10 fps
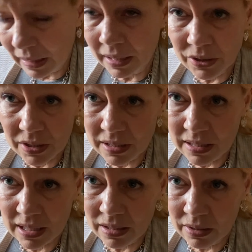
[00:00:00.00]
I just
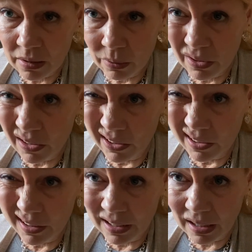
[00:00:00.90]
decided to go with the
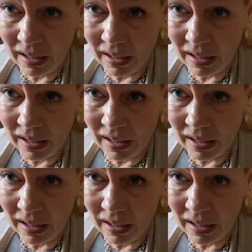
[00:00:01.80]
garlic